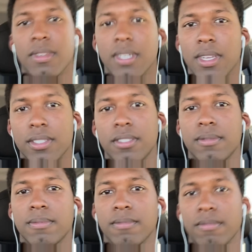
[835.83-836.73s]
does it?
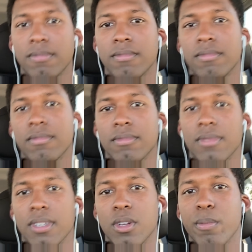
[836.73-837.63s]

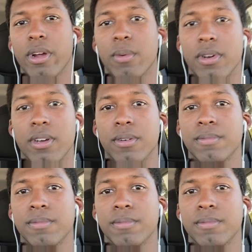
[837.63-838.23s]
Nobody will know.